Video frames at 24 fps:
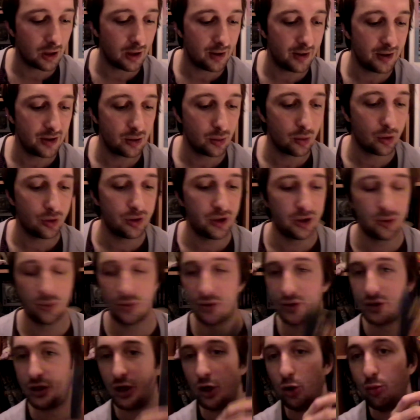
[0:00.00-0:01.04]
and because this
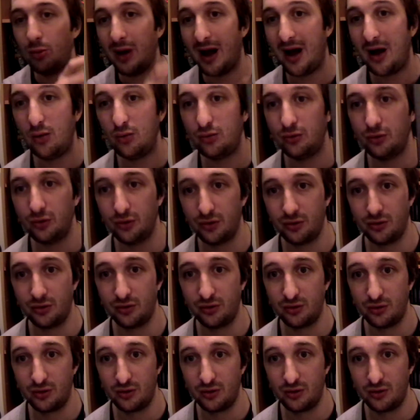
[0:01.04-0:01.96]
was £2.